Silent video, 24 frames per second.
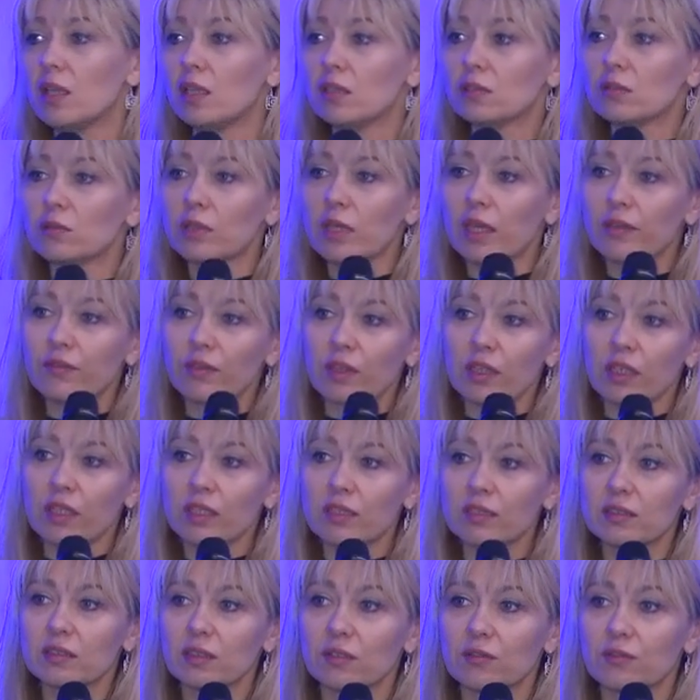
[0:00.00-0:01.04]
So we have a
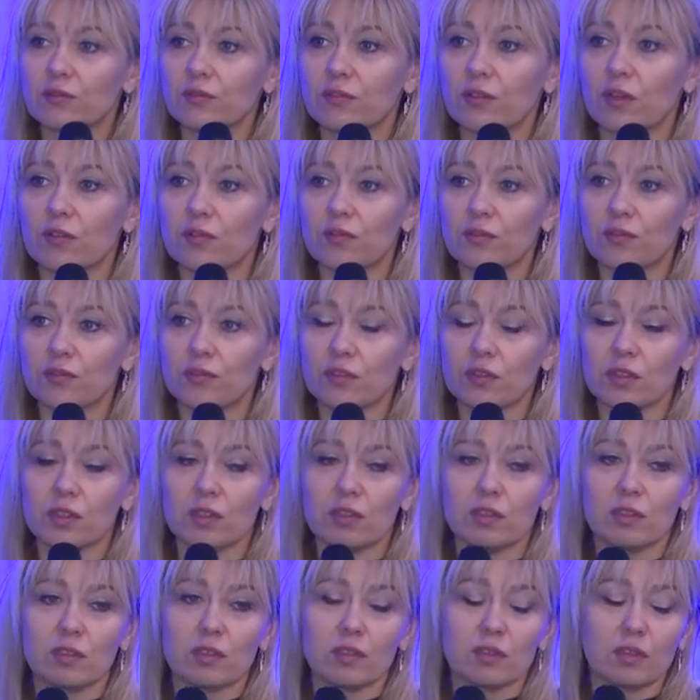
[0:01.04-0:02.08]
list
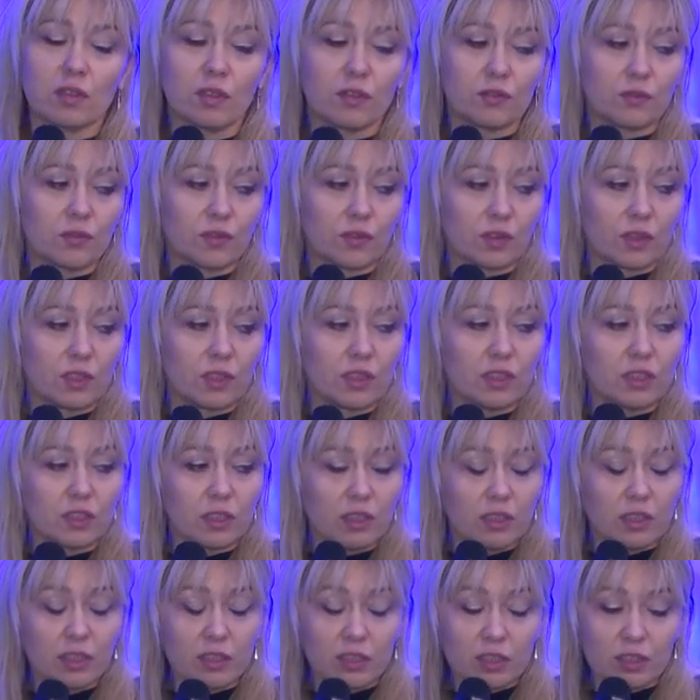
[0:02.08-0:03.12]
of
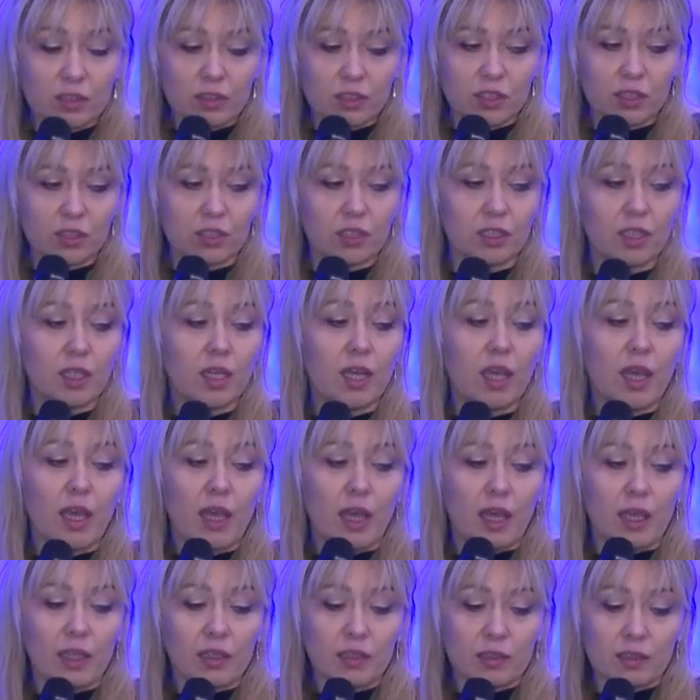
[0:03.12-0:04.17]
literature
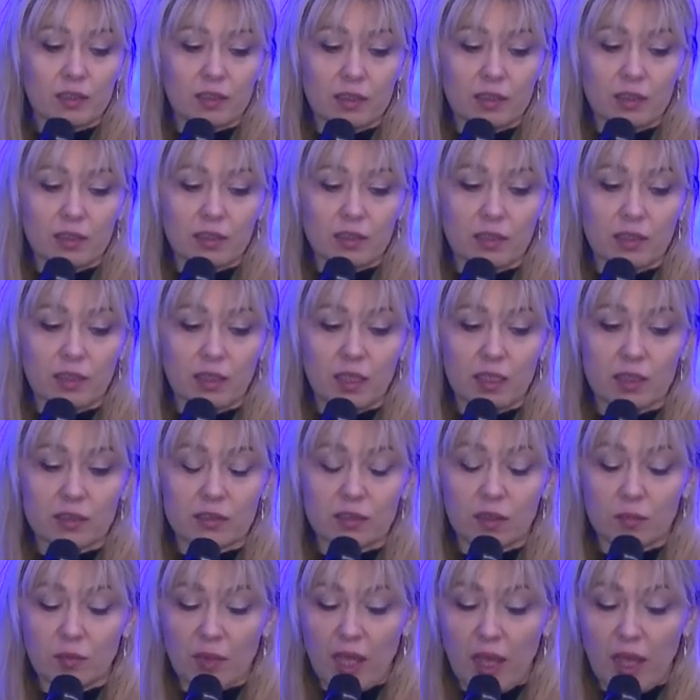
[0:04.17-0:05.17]
and some